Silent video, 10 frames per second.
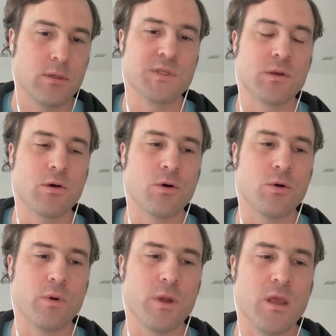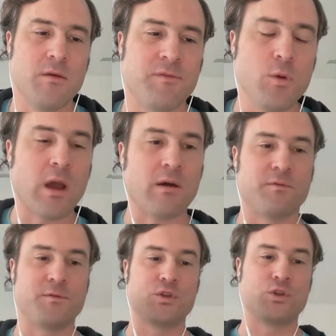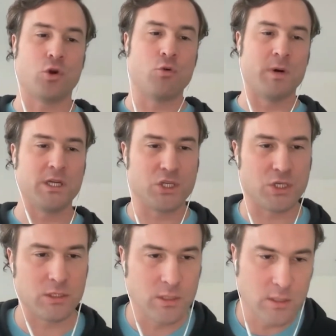So if you have so much